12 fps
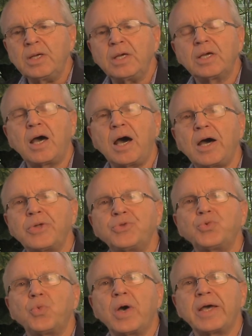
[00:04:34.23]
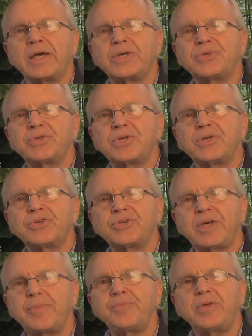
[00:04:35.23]
God's ways
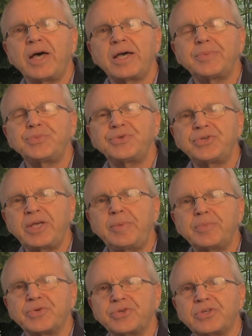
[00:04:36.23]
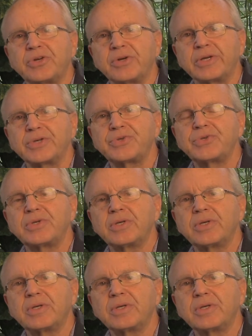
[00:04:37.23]
sometimes seem mysterious,